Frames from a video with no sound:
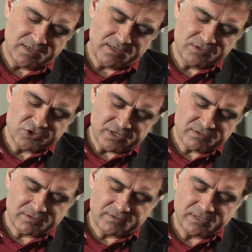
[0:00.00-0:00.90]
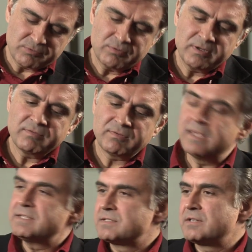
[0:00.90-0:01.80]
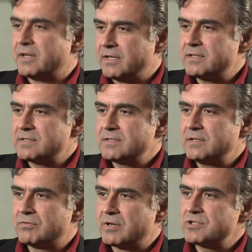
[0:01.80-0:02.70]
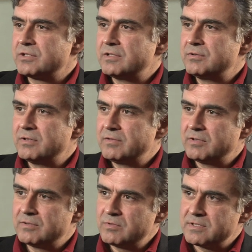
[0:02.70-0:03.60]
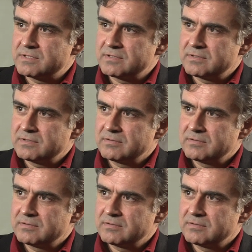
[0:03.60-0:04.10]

In general, now you live less, I guess, in Russia than you live in the West.